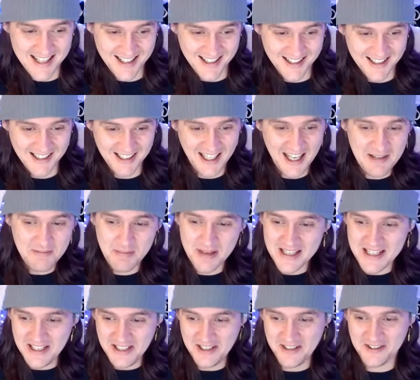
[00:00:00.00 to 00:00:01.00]
He ain't
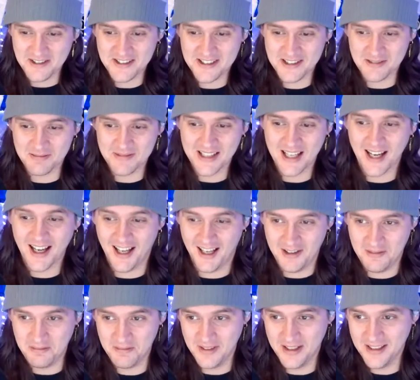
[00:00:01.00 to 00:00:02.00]
been here in some
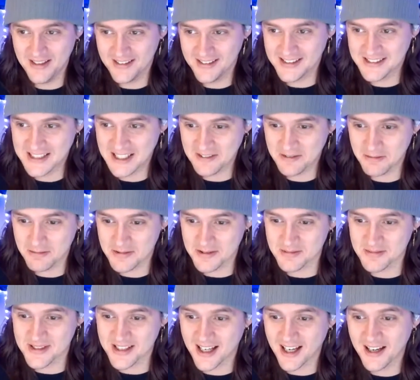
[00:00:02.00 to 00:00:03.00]
time. Let's give him
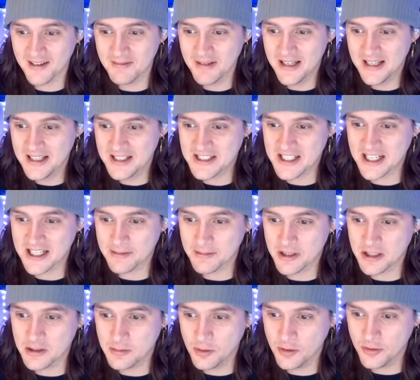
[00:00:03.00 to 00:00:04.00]
some time. Jacob,
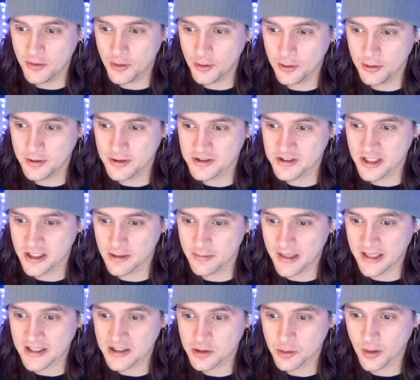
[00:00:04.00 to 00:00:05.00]
can you move Kulu to center
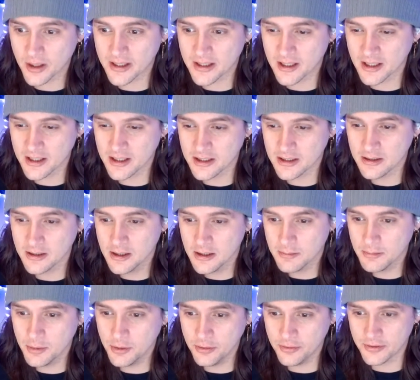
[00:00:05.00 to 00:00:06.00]
back? It's quite cunning
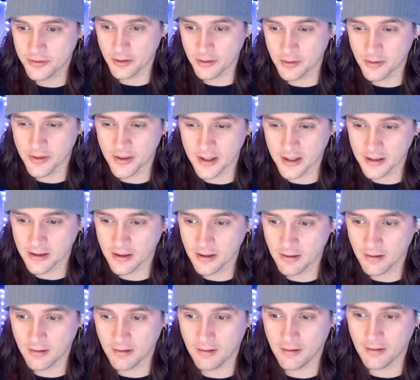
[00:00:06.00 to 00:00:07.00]
move, you think?
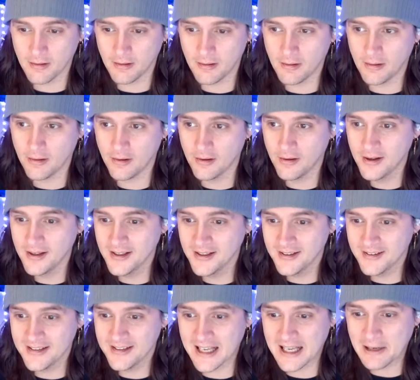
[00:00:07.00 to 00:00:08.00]
Oh,
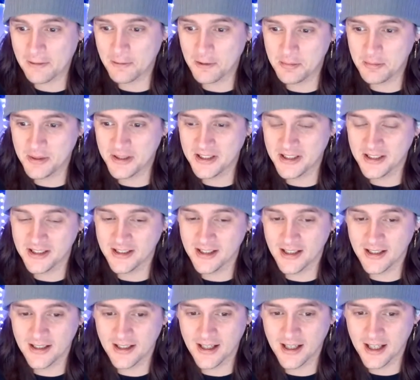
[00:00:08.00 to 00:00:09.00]
that would be
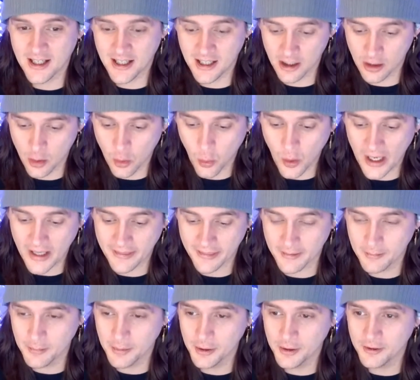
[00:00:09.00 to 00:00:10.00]
quite the
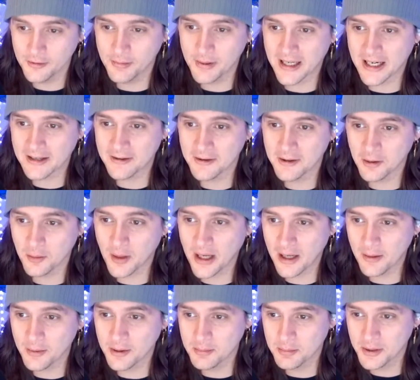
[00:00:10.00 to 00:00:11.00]
move, but I don't know
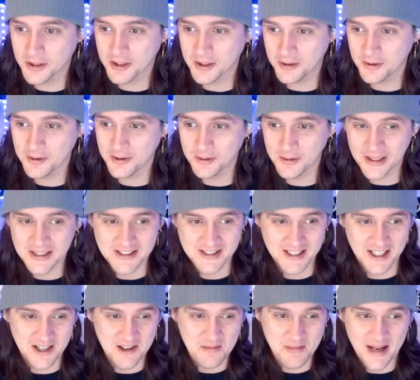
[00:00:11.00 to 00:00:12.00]
why we'd put Kulu at
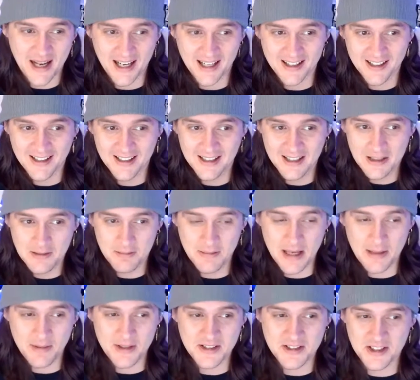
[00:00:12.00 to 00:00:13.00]
center back.
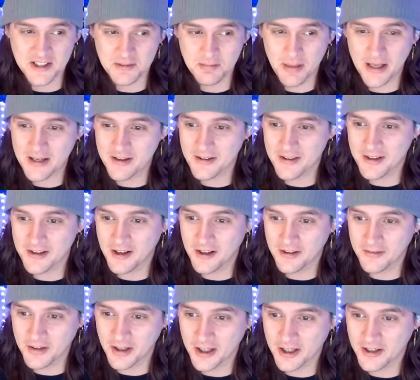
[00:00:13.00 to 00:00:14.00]
Maybe he's just better than all
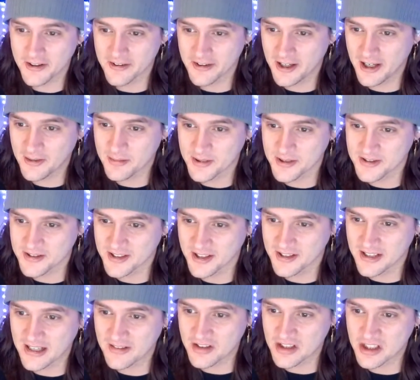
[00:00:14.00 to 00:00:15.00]
of our other options there.
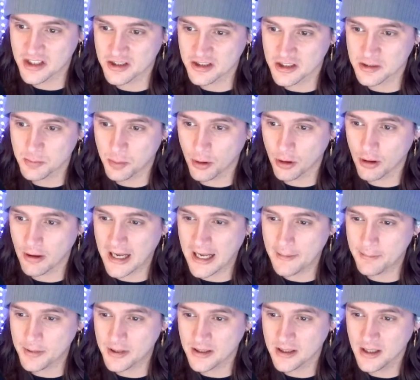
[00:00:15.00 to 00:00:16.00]
David Shear says, Poro
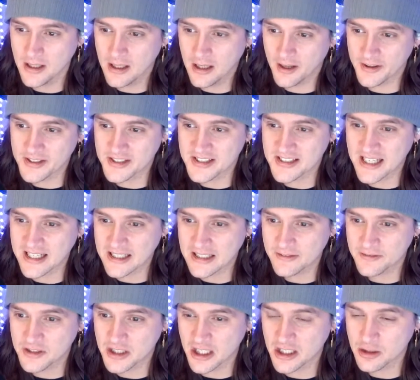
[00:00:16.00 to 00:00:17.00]
happened on the 2nd
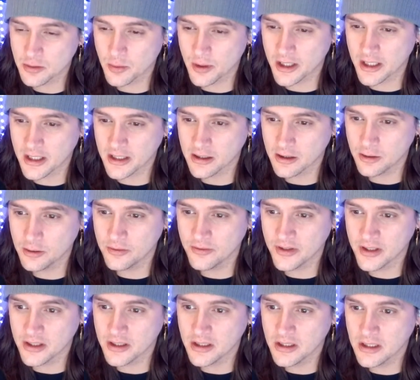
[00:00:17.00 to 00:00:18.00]
of January.
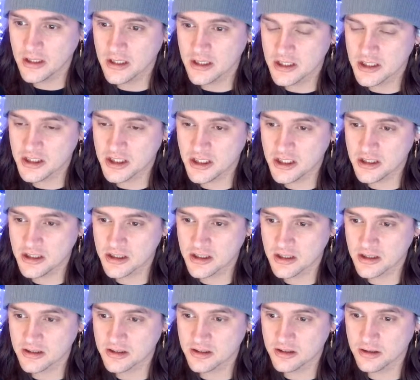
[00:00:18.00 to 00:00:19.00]
Kuva,
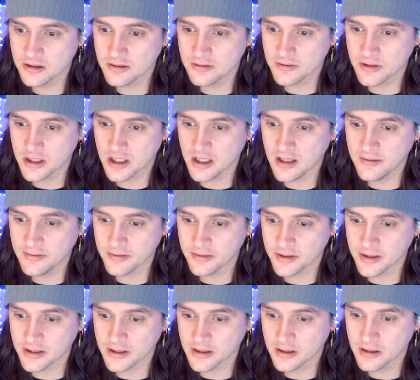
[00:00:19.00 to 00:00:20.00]
sheesh, still
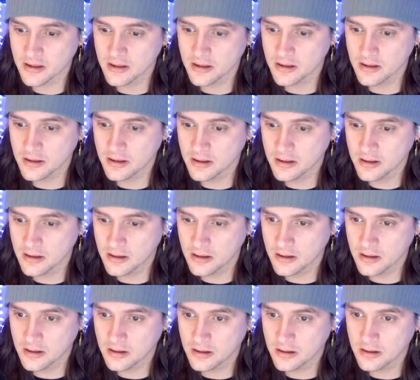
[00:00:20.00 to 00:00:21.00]
recovering.
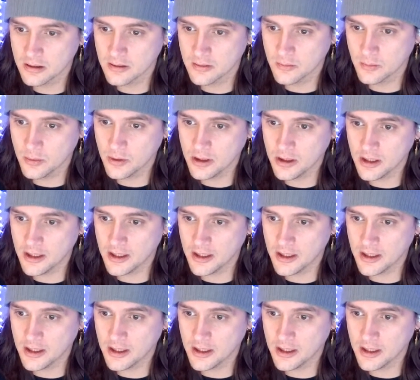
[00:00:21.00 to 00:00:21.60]
What?